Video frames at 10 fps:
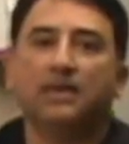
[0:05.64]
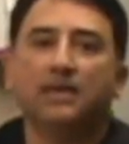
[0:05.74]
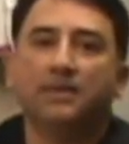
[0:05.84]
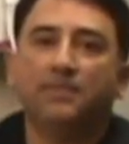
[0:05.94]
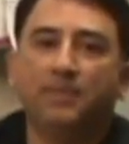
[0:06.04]

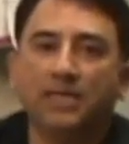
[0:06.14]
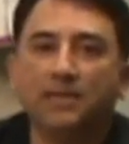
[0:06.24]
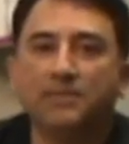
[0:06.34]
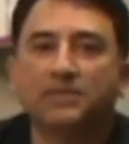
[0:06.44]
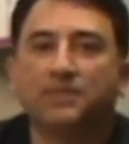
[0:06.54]
Hi, my
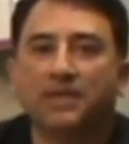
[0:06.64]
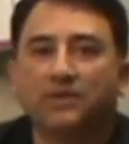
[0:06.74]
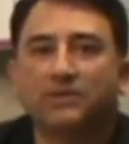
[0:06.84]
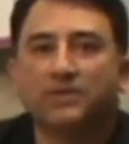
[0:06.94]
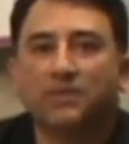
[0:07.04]
name is
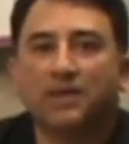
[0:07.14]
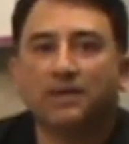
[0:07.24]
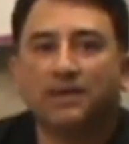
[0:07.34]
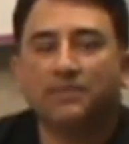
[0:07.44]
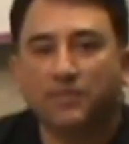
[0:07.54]
Mynor Escobar.
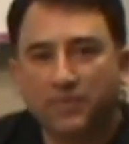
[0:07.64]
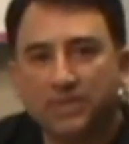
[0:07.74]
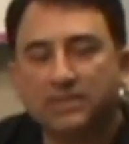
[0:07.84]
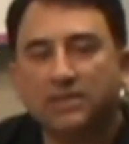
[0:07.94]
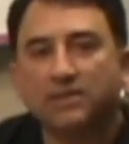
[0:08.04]
I'm the
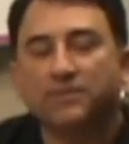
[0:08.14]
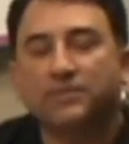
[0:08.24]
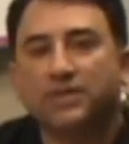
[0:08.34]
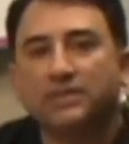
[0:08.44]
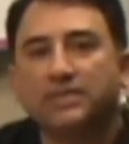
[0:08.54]
president
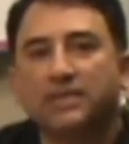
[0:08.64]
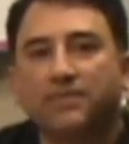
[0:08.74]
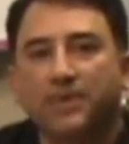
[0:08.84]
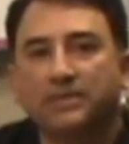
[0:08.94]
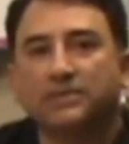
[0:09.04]
of
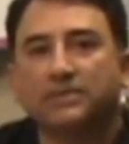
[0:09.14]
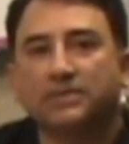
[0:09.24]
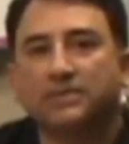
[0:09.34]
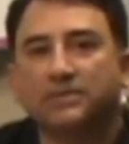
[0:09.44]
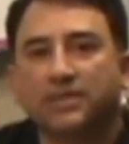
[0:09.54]
Tri-City Patients
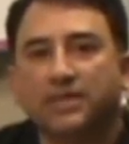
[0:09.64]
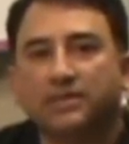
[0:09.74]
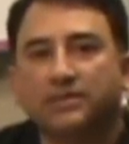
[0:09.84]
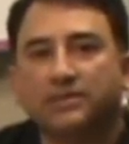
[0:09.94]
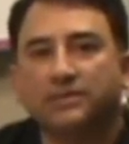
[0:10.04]

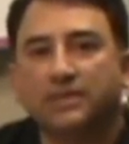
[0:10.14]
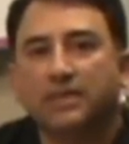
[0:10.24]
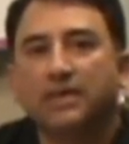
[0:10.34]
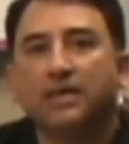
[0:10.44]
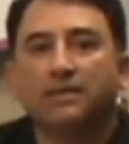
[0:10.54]
Associations,
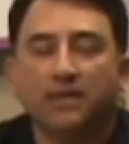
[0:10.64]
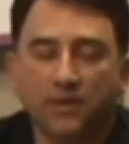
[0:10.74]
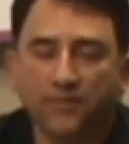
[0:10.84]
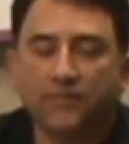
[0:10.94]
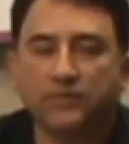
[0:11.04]
and
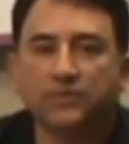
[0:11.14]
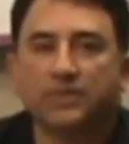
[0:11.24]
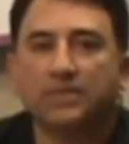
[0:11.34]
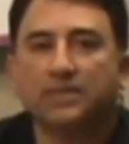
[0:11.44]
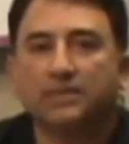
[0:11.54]
thank you for
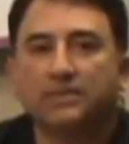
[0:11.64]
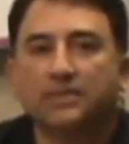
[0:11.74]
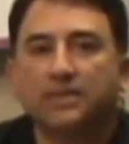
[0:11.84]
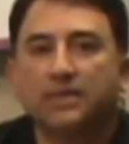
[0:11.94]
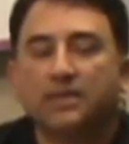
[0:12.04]
joining
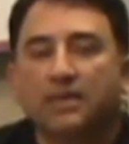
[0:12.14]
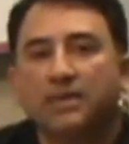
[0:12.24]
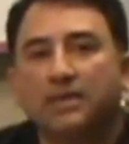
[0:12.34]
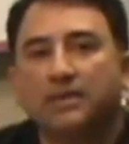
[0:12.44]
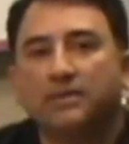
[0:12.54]
us.
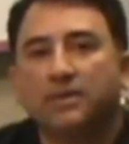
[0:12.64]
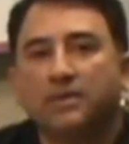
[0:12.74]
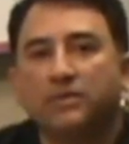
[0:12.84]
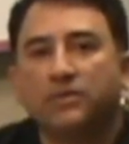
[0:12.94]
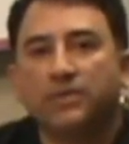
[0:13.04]
Uh,
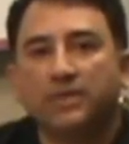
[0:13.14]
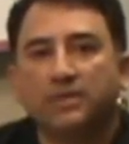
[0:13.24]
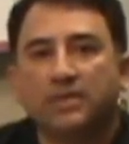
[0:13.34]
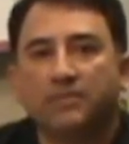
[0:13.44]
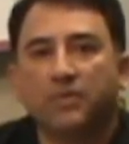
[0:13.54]

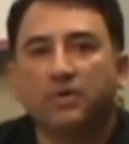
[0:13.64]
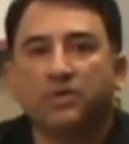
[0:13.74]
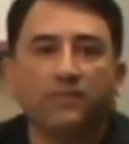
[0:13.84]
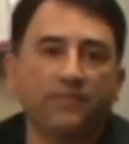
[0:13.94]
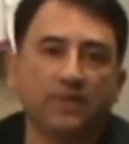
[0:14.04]
during the
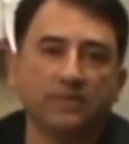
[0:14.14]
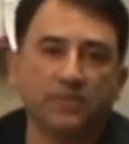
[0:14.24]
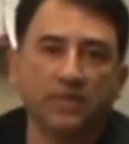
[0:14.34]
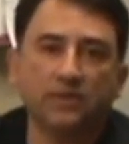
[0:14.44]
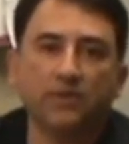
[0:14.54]
month of uh,
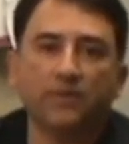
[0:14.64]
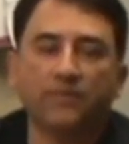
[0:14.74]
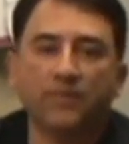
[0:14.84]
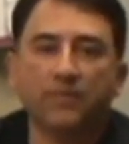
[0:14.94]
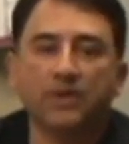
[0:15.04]
January
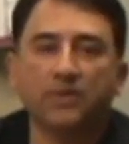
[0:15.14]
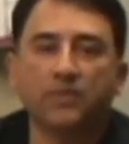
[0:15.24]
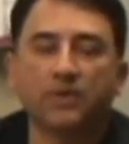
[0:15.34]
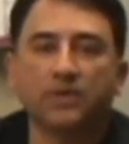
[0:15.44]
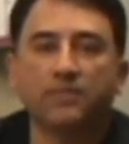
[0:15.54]
and February,
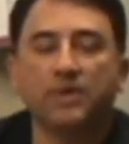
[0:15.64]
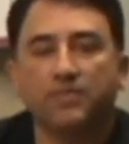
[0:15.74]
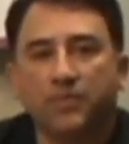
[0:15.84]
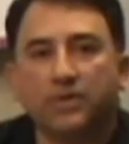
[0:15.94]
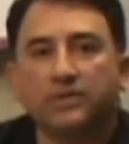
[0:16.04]
we're going to
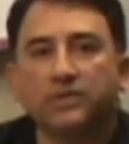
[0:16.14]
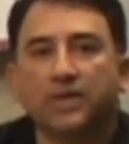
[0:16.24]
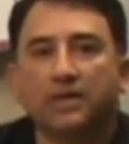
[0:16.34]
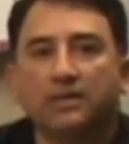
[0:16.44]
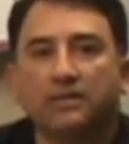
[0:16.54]
be putting
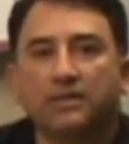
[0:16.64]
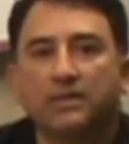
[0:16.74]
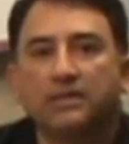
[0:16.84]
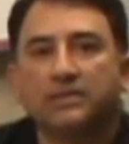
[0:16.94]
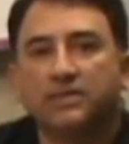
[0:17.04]
together
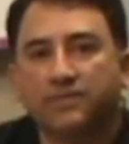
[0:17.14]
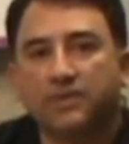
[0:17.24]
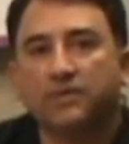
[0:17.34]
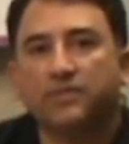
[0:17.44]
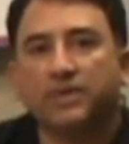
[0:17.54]

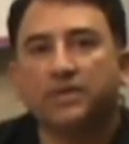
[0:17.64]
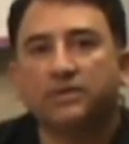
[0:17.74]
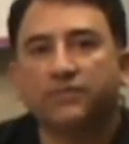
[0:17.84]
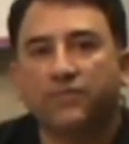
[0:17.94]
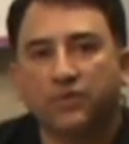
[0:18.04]
several
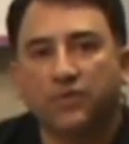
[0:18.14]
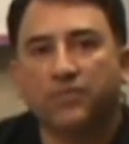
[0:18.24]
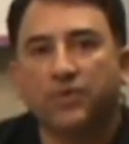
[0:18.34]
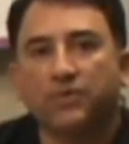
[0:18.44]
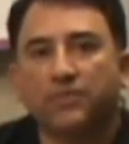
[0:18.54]
videos for your
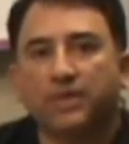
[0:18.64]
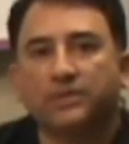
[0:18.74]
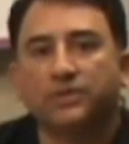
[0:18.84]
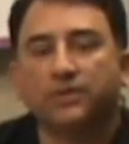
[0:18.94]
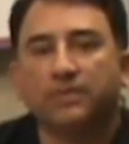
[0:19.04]
viewing
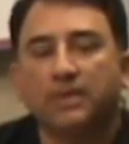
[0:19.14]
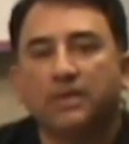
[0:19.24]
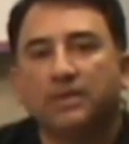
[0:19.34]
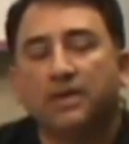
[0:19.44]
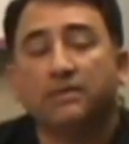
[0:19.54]
pleasure.
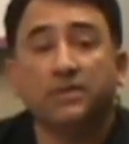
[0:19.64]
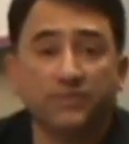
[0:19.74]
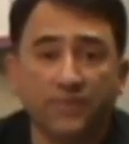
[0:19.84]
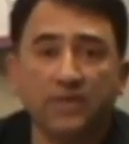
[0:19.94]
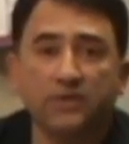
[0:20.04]
Now,
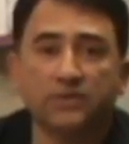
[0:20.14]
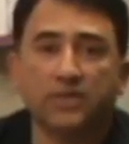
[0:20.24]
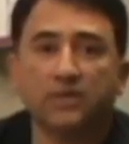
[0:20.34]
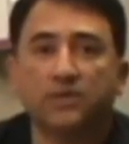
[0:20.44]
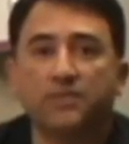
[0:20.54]
these
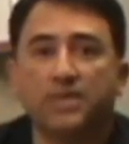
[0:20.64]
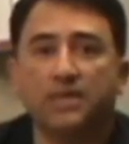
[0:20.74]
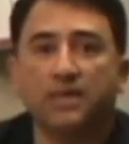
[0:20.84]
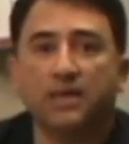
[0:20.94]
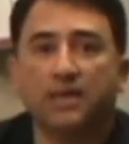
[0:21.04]
videos are going to
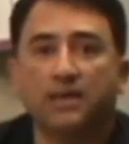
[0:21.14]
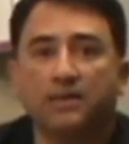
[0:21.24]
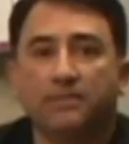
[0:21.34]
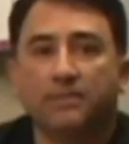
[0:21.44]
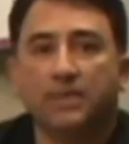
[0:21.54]
be
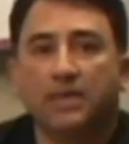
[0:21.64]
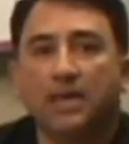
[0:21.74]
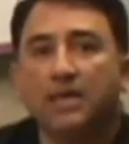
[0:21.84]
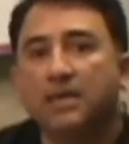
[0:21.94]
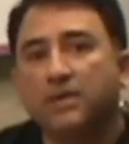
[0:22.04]
uh,
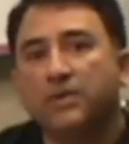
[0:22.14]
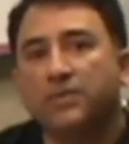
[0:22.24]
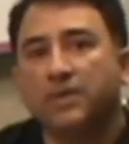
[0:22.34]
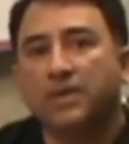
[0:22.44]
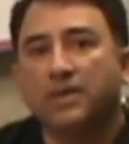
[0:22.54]
aiding
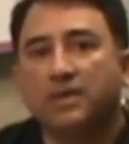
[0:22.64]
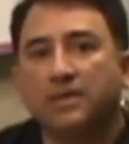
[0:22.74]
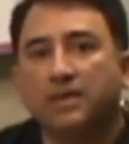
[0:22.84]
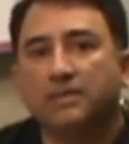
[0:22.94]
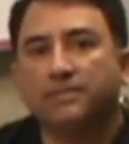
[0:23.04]
you
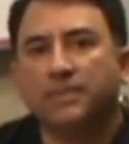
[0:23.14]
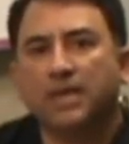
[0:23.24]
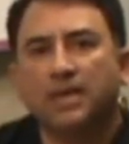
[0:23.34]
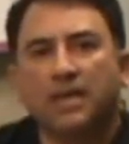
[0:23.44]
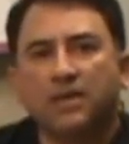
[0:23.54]
in um,
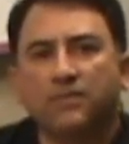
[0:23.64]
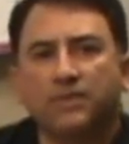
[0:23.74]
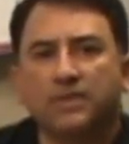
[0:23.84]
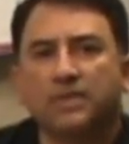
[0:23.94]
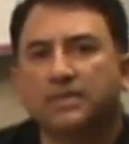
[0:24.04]
a lot
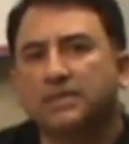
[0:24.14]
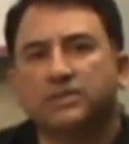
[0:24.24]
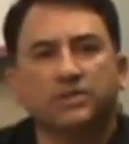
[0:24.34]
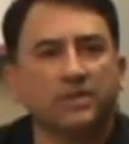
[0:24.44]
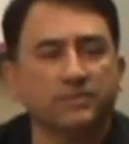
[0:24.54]
of the things
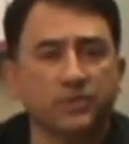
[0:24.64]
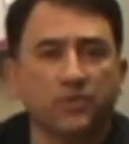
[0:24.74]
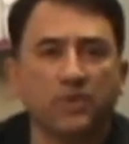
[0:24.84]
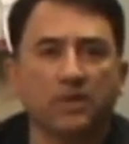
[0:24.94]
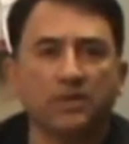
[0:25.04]
that sometimes
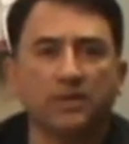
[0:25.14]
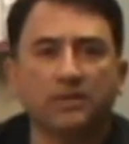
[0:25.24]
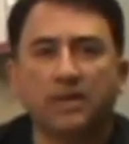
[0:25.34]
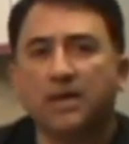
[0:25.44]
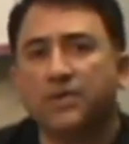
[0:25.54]
you
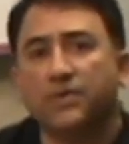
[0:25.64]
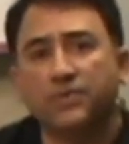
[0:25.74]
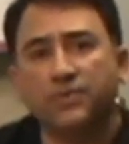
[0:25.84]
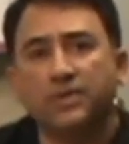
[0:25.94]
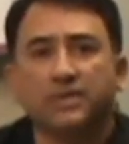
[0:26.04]
wonder, how do you
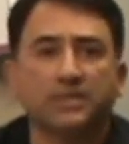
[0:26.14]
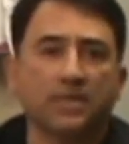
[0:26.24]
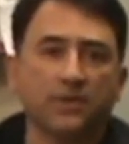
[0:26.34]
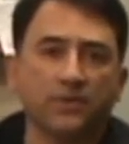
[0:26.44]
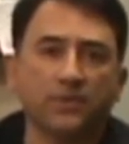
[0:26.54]
do this,
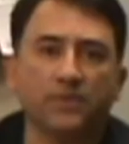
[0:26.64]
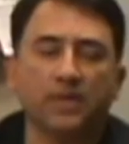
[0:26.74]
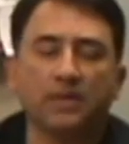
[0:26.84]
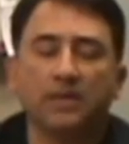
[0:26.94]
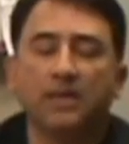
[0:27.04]
how do you do
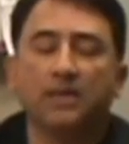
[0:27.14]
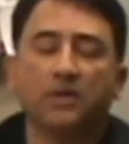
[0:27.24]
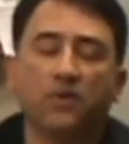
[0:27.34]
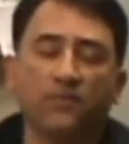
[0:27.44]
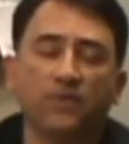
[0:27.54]
that? And
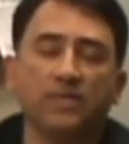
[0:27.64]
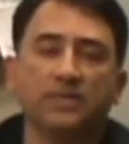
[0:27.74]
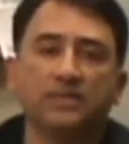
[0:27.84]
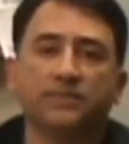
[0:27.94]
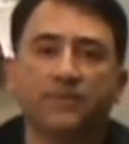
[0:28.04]
then hopefully
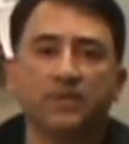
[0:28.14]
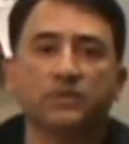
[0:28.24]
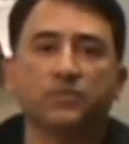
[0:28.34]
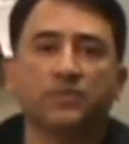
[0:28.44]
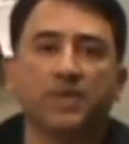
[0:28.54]
these
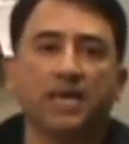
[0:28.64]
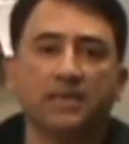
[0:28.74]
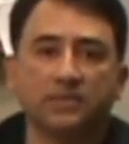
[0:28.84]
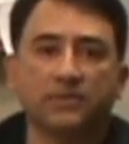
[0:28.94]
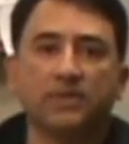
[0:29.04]
videos will be
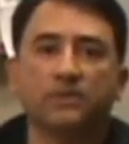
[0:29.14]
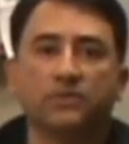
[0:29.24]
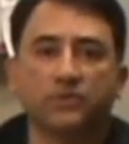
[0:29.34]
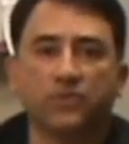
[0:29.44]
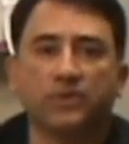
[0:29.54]
answering
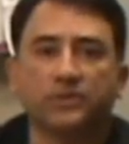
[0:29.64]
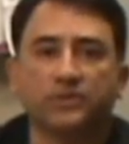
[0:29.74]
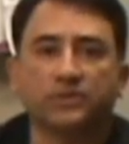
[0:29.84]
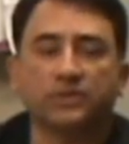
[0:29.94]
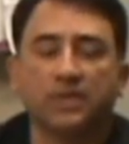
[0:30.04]
those
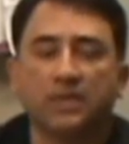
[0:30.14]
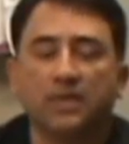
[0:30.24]
questions.